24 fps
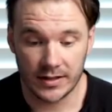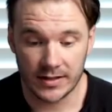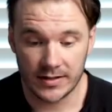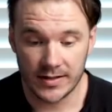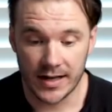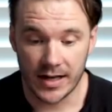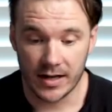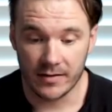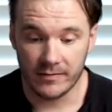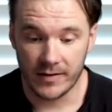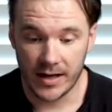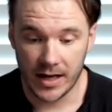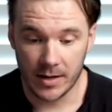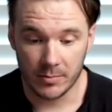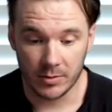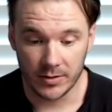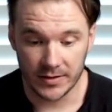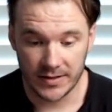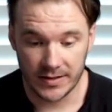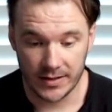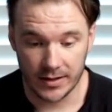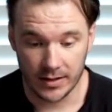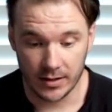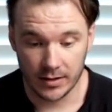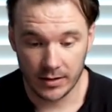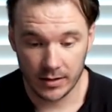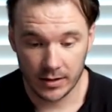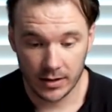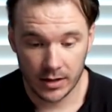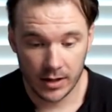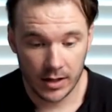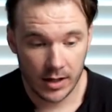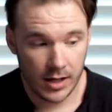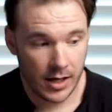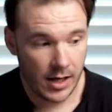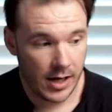inside of Ableton,
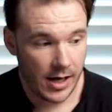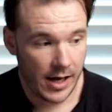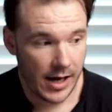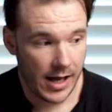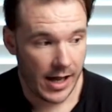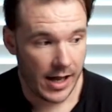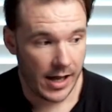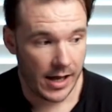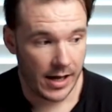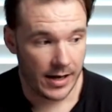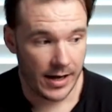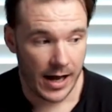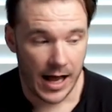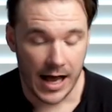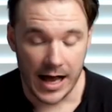and